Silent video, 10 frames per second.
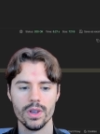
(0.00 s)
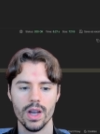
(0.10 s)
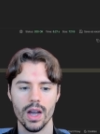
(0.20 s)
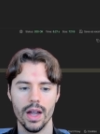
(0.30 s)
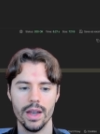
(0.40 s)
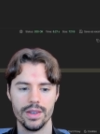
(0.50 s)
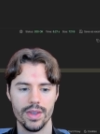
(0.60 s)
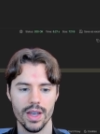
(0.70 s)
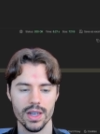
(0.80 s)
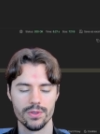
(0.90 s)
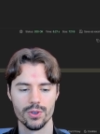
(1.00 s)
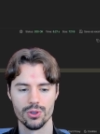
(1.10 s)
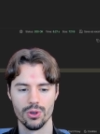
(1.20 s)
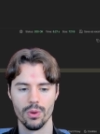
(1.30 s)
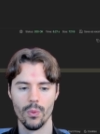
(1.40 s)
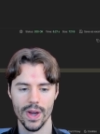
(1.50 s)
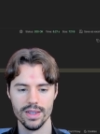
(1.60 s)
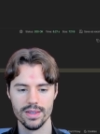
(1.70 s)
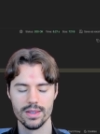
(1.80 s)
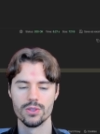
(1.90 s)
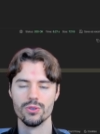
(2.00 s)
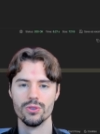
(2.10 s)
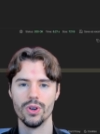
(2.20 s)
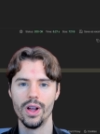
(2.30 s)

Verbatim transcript: And there's for sure ways to